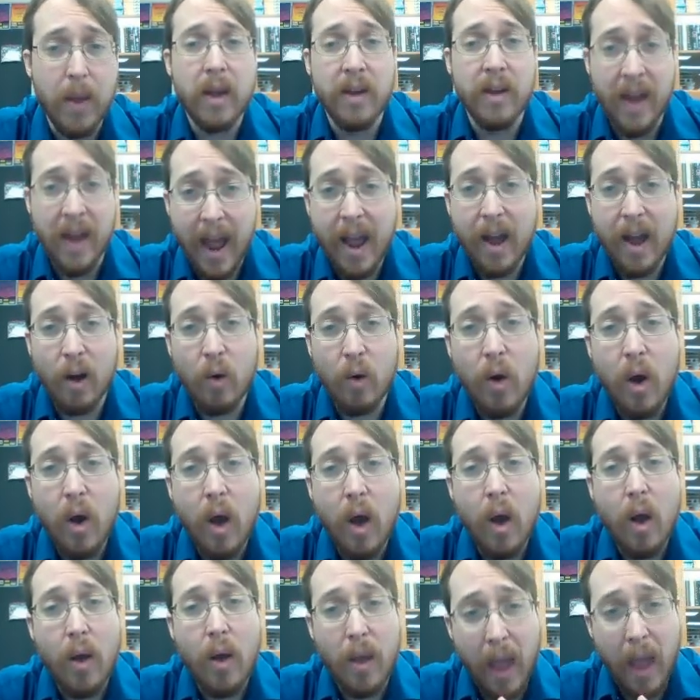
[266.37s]
Now,
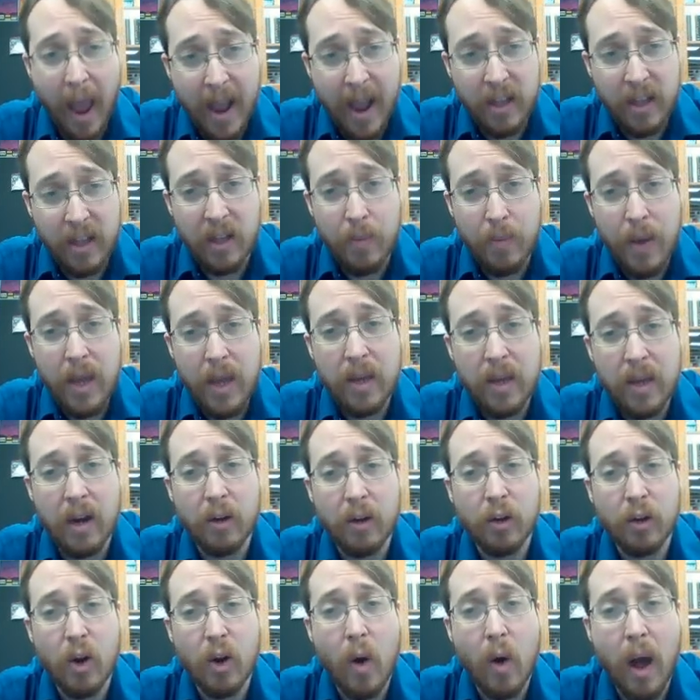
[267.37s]
ATP
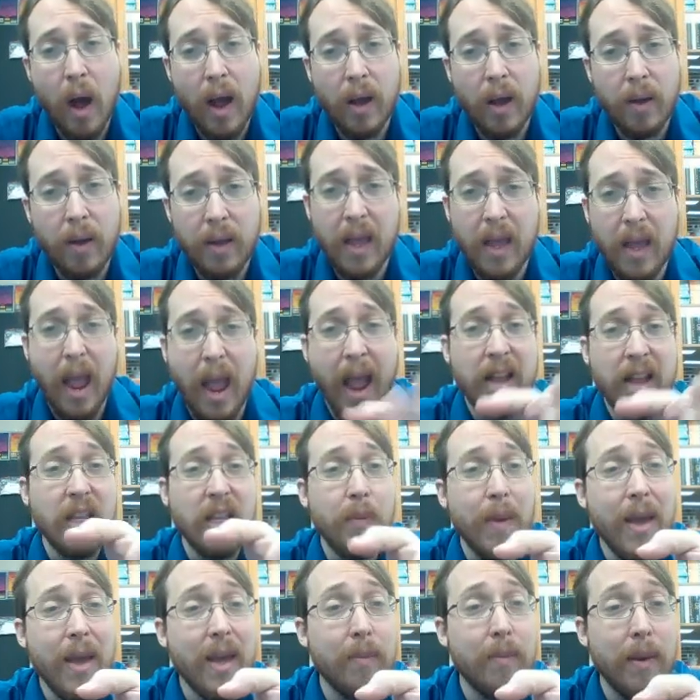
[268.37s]

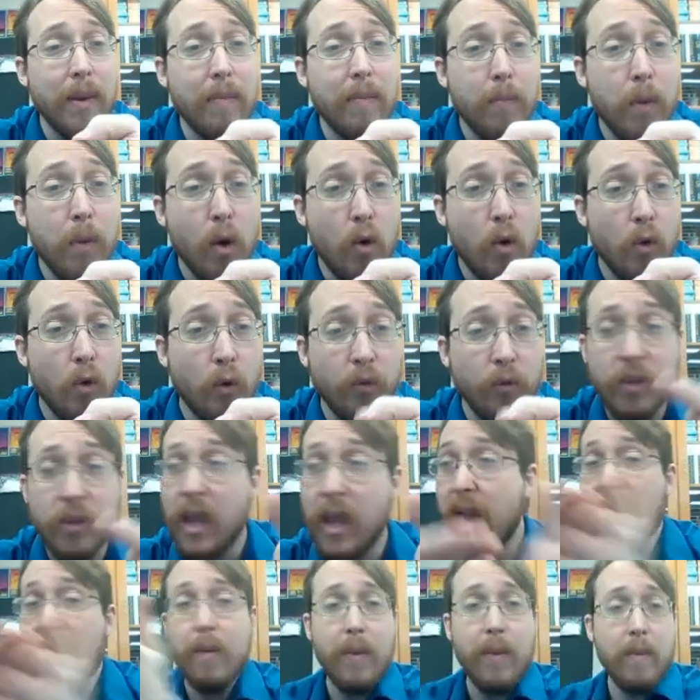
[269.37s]
can be moved.
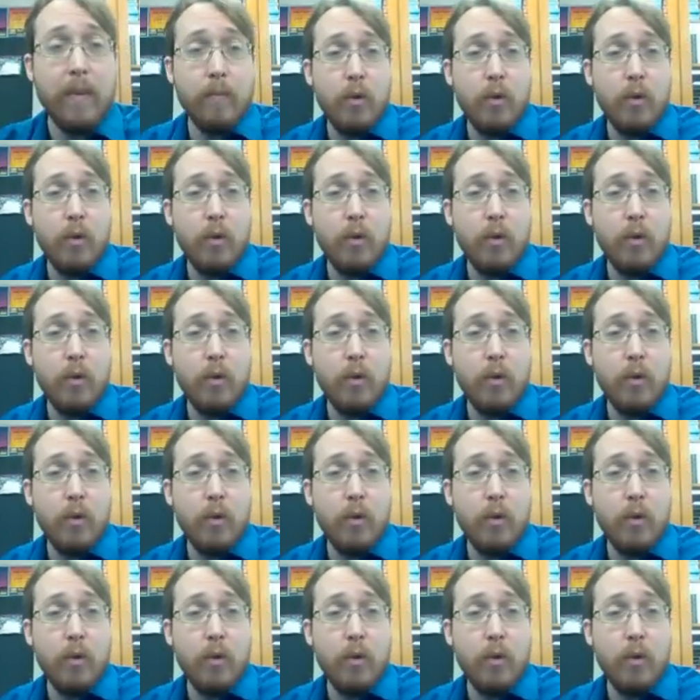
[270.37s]
It can be